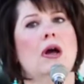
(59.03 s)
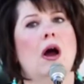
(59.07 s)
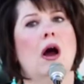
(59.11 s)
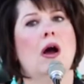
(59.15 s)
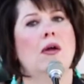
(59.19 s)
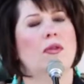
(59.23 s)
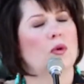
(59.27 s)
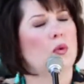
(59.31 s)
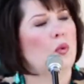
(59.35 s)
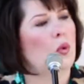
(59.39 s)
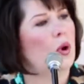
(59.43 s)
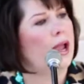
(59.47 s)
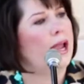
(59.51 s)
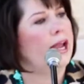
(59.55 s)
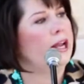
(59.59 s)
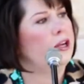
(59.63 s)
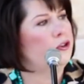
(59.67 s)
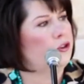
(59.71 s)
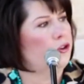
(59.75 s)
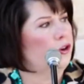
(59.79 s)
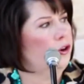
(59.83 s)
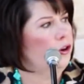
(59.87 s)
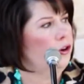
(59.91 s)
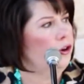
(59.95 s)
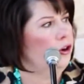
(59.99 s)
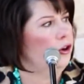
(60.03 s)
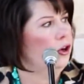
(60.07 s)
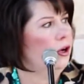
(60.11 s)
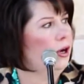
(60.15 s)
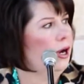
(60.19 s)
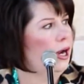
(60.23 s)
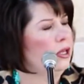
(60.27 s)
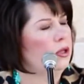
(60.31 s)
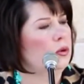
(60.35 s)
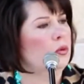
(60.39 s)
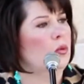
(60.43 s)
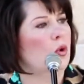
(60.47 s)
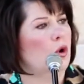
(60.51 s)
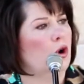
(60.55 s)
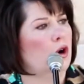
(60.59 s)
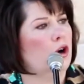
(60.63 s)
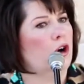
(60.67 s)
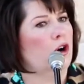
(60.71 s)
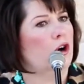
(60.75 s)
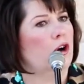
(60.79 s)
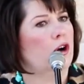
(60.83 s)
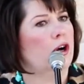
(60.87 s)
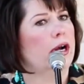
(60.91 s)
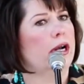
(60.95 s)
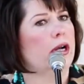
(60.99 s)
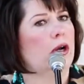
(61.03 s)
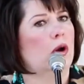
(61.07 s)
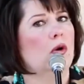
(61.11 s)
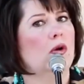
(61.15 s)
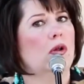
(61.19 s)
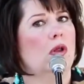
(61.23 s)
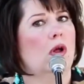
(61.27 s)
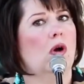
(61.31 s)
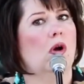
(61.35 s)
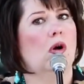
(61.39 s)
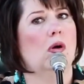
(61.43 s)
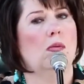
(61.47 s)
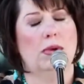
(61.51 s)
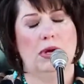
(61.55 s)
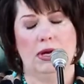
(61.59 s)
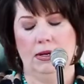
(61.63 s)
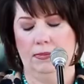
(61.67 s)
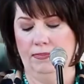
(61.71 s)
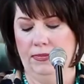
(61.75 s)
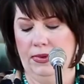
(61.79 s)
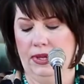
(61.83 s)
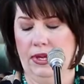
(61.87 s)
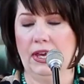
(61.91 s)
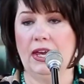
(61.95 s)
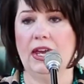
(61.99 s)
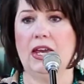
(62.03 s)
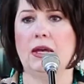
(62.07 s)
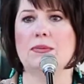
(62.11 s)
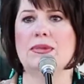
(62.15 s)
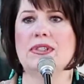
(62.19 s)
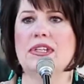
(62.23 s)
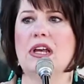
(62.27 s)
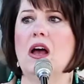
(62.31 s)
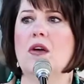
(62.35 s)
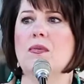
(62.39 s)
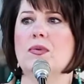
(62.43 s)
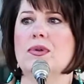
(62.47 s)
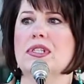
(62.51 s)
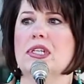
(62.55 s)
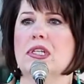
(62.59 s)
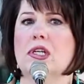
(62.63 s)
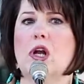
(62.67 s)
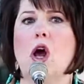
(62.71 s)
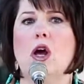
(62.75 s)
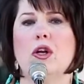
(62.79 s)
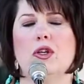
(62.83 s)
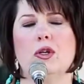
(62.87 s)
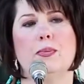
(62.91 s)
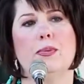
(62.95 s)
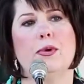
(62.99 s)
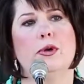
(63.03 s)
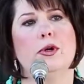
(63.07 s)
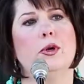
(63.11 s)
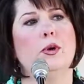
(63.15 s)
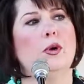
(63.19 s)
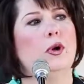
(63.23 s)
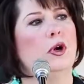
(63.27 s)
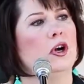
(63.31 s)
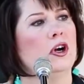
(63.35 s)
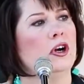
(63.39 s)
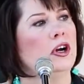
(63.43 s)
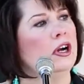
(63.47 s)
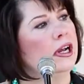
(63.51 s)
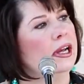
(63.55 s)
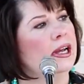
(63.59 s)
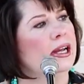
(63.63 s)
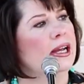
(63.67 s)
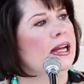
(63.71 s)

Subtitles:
on the wage earner and the worker in Oklahoma. He himself was an entrepreneur,